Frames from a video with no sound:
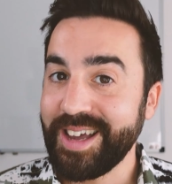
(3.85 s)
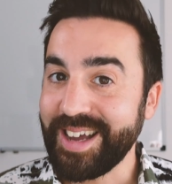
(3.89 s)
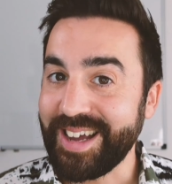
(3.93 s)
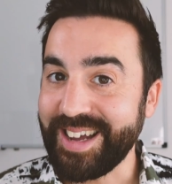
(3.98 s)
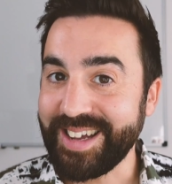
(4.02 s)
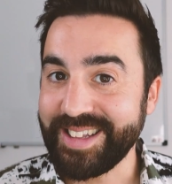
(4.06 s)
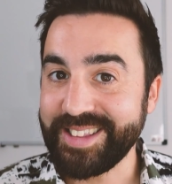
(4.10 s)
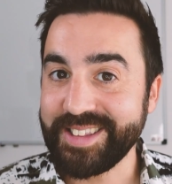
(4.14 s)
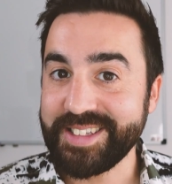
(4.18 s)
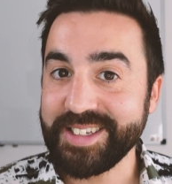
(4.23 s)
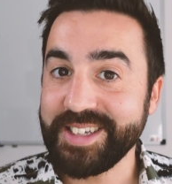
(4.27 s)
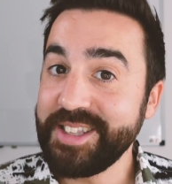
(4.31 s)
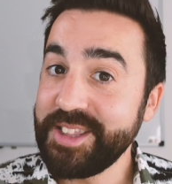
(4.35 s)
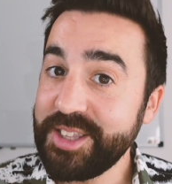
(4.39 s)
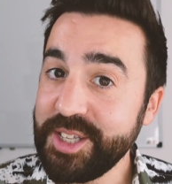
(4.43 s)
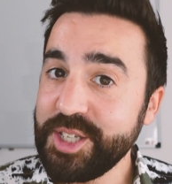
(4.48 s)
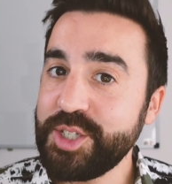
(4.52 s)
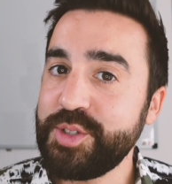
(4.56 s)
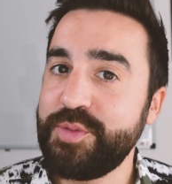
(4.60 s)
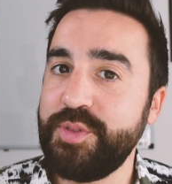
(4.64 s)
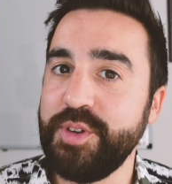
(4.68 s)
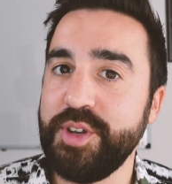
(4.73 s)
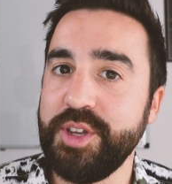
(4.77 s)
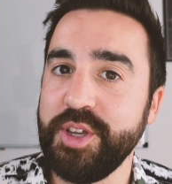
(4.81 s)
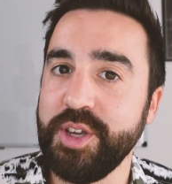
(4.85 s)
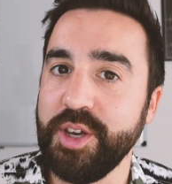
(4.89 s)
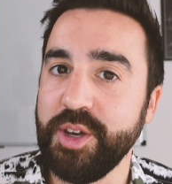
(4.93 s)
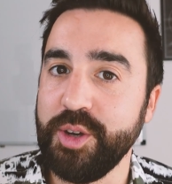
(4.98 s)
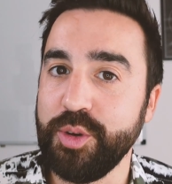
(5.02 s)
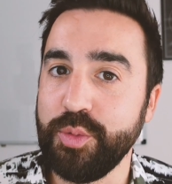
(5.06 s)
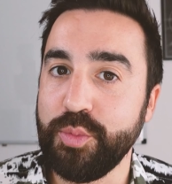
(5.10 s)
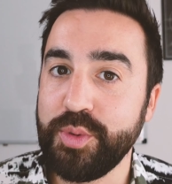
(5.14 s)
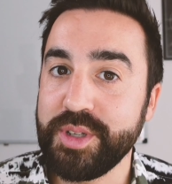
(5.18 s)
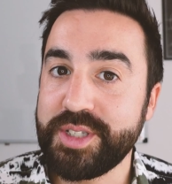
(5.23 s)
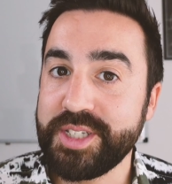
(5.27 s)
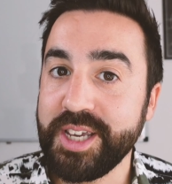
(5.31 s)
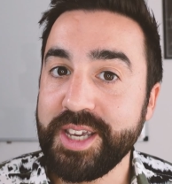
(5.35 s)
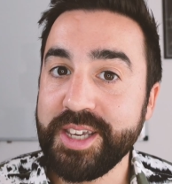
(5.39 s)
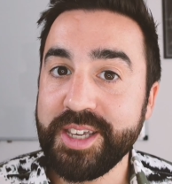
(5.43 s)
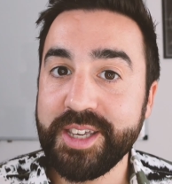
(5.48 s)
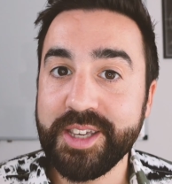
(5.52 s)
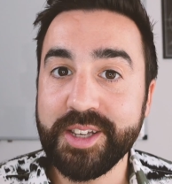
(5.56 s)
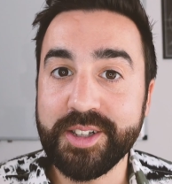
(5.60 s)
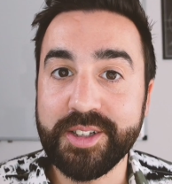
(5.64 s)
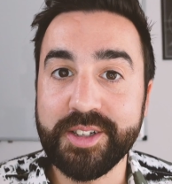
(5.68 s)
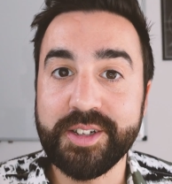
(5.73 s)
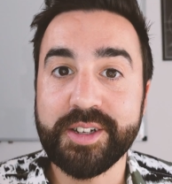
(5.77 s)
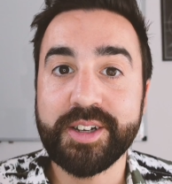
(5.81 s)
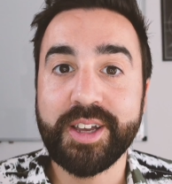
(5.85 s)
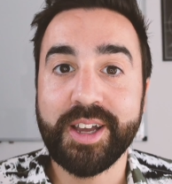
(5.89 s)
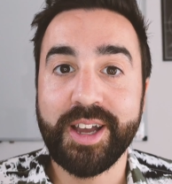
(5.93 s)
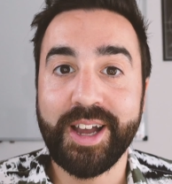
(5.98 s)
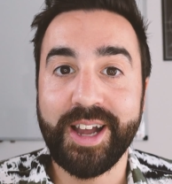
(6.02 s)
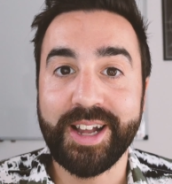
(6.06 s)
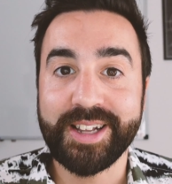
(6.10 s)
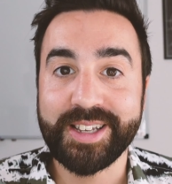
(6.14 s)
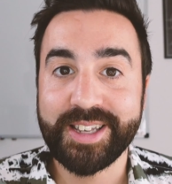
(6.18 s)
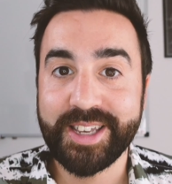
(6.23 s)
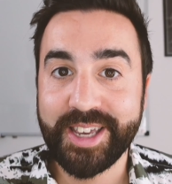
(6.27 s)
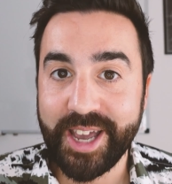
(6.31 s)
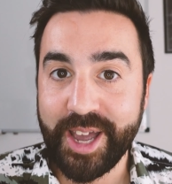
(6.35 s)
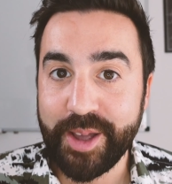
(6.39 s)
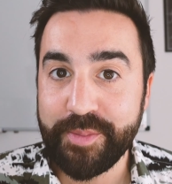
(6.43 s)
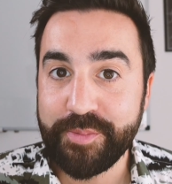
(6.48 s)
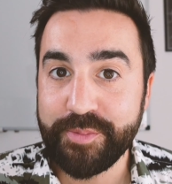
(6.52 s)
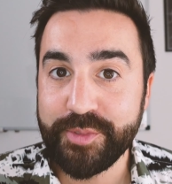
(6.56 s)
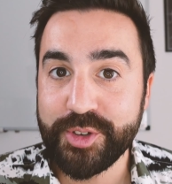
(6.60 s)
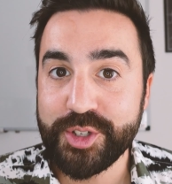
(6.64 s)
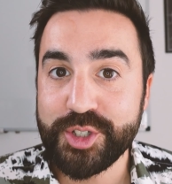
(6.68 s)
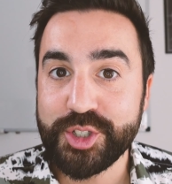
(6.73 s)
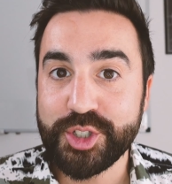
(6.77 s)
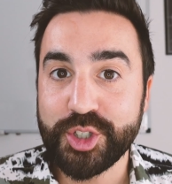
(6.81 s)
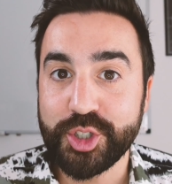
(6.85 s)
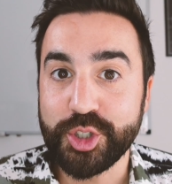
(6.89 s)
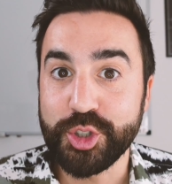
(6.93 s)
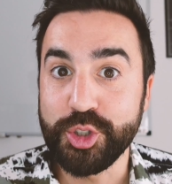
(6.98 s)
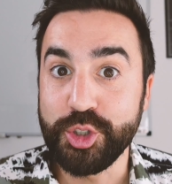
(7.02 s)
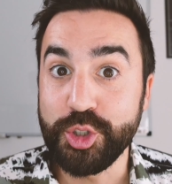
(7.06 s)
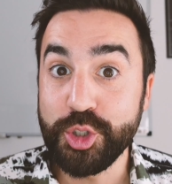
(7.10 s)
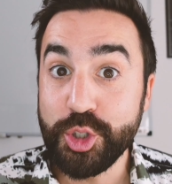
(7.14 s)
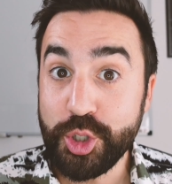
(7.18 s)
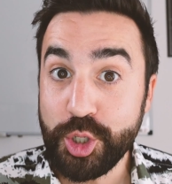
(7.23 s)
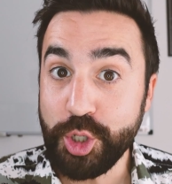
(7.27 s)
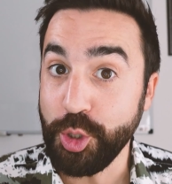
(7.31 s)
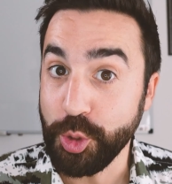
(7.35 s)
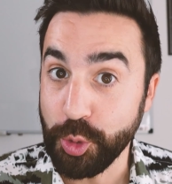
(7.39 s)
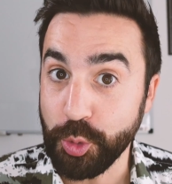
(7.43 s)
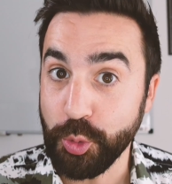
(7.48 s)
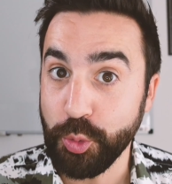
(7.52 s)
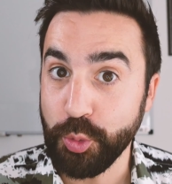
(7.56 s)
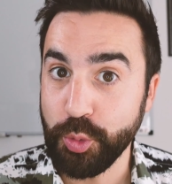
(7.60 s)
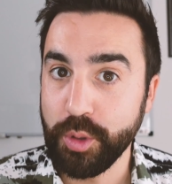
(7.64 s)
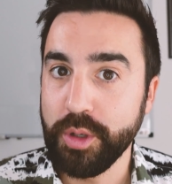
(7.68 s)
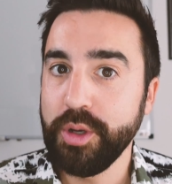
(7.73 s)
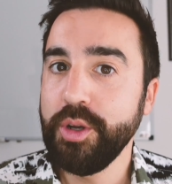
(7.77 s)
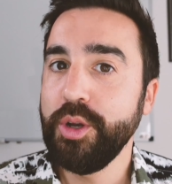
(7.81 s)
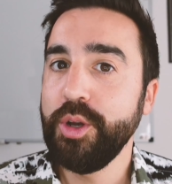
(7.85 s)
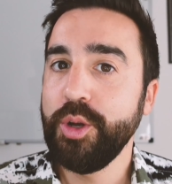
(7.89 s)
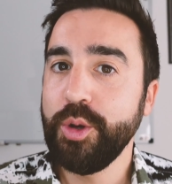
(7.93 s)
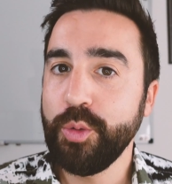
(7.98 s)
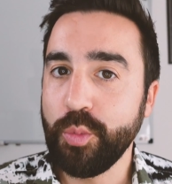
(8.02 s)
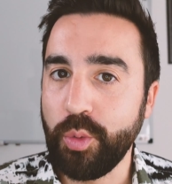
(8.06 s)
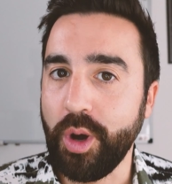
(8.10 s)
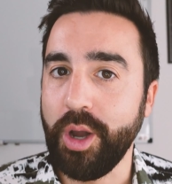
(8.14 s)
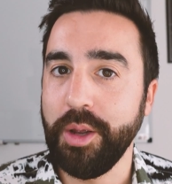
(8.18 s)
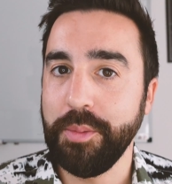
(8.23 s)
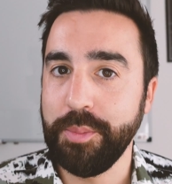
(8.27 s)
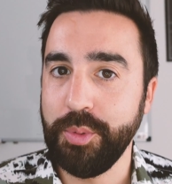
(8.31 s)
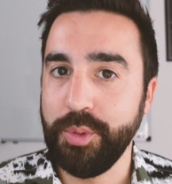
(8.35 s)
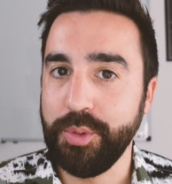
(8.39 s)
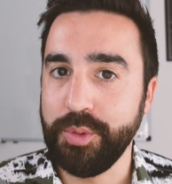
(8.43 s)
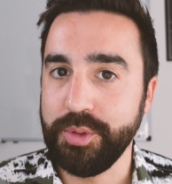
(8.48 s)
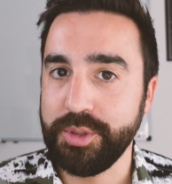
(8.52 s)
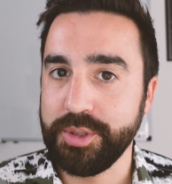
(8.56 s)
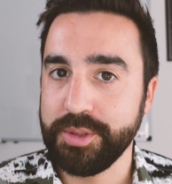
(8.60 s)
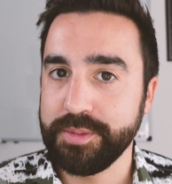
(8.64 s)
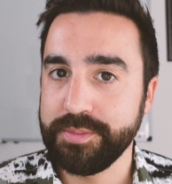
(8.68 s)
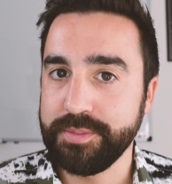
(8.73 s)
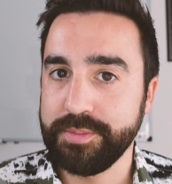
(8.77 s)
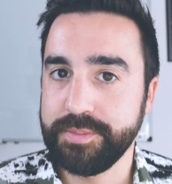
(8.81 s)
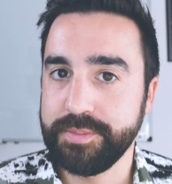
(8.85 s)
And in this video, we're taking a look at Canva's new whiteboard.